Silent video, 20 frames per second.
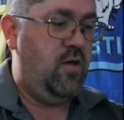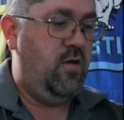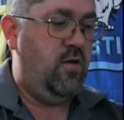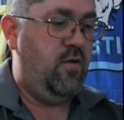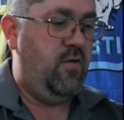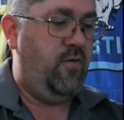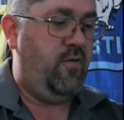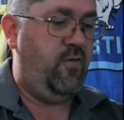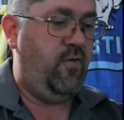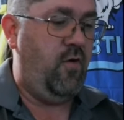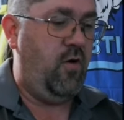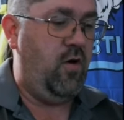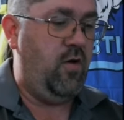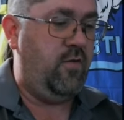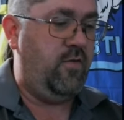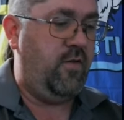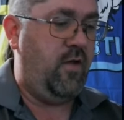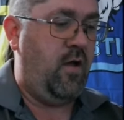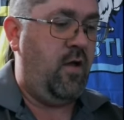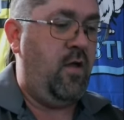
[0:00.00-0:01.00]

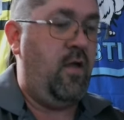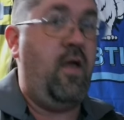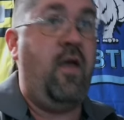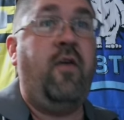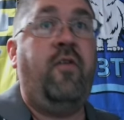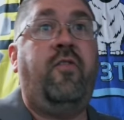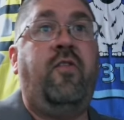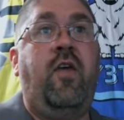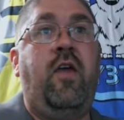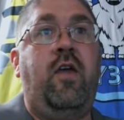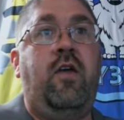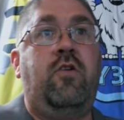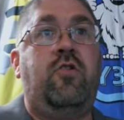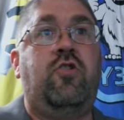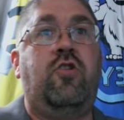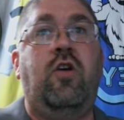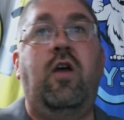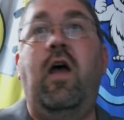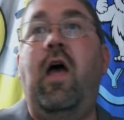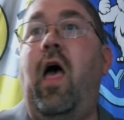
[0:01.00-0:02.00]
-start.sh.
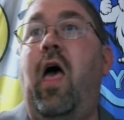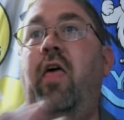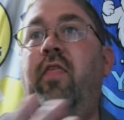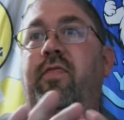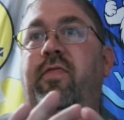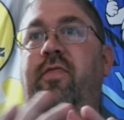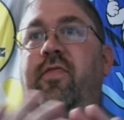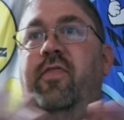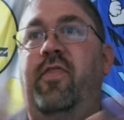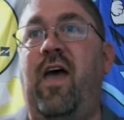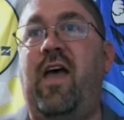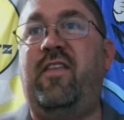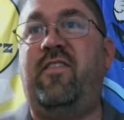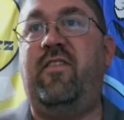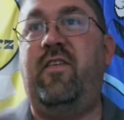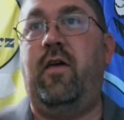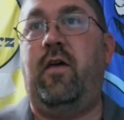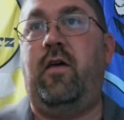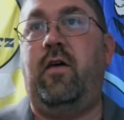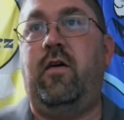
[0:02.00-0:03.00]
That's
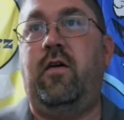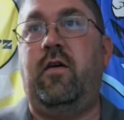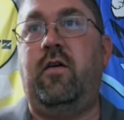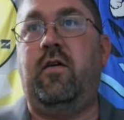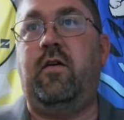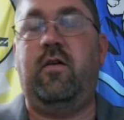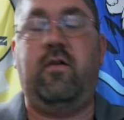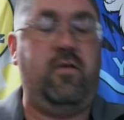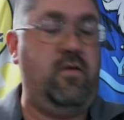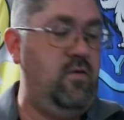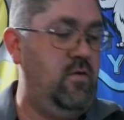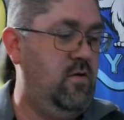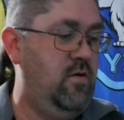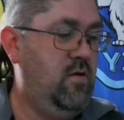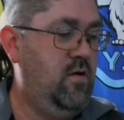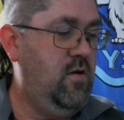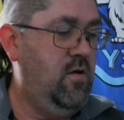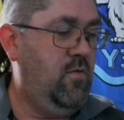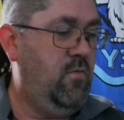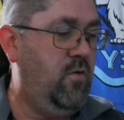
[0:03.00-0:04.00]
it.
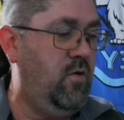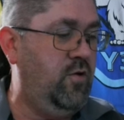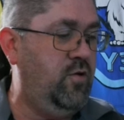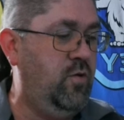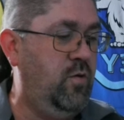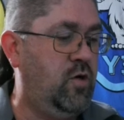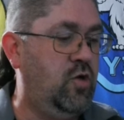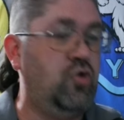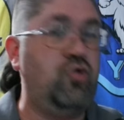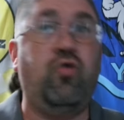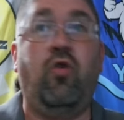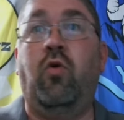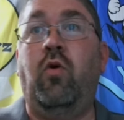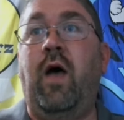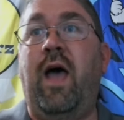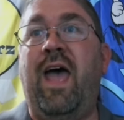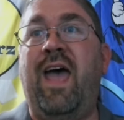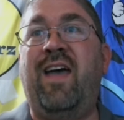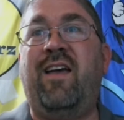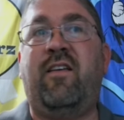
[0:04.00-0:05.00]
We're going to do a Control
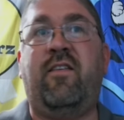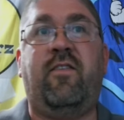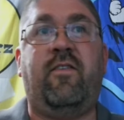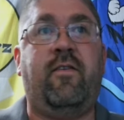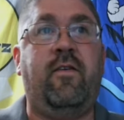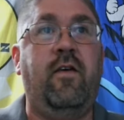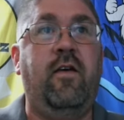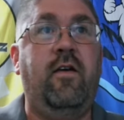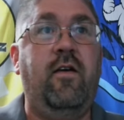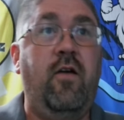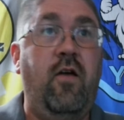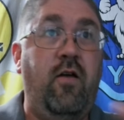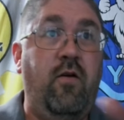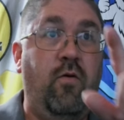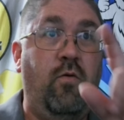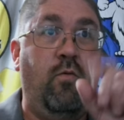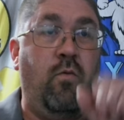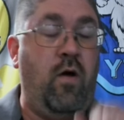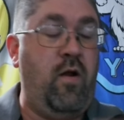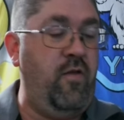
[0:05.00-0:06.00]
X.
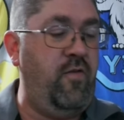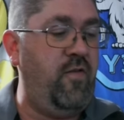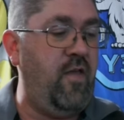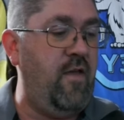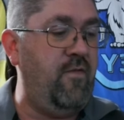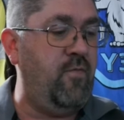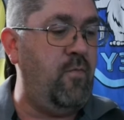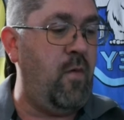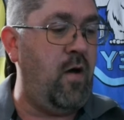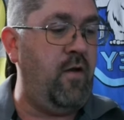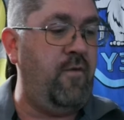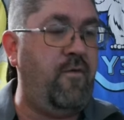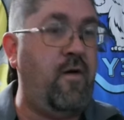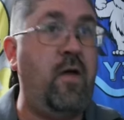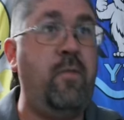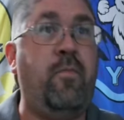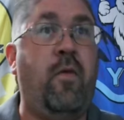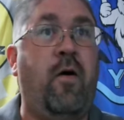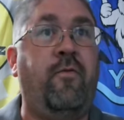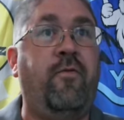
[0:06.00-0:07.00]
Want to save the modified
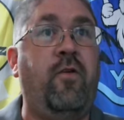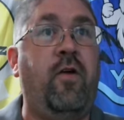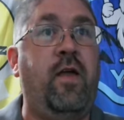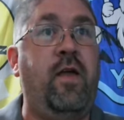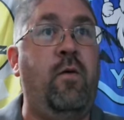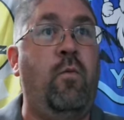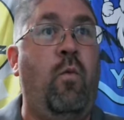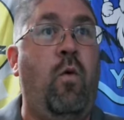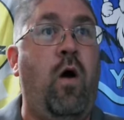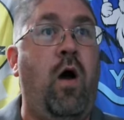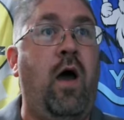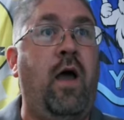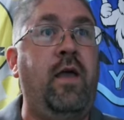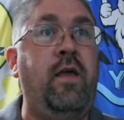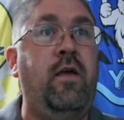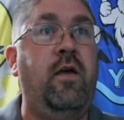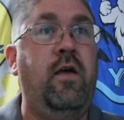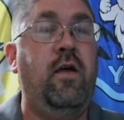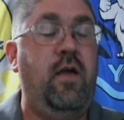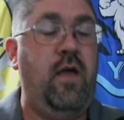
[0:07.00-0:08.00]
buffer, hit Y
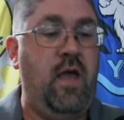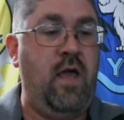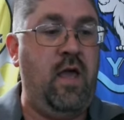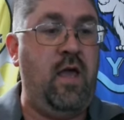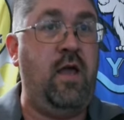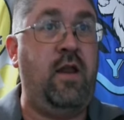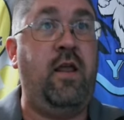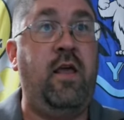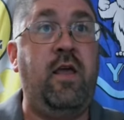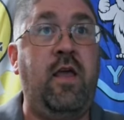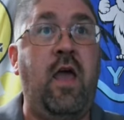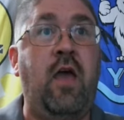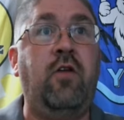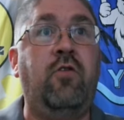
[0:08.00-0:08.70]
and hit enter